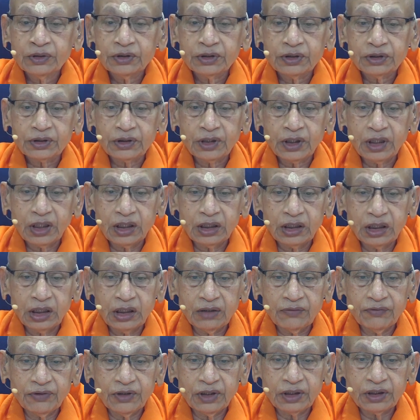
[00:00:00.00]
yatha
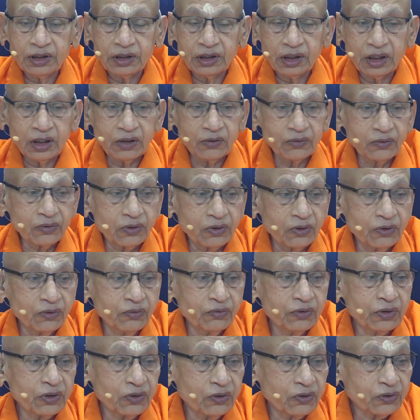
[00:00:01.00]
deve tatha guru,
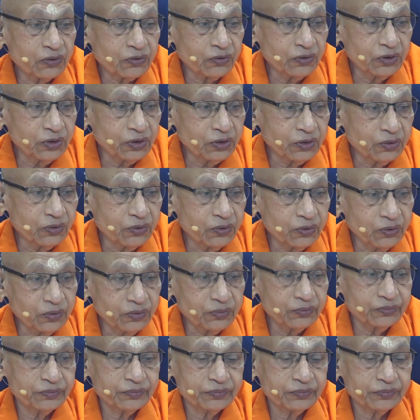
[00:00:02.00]
and also in the guru.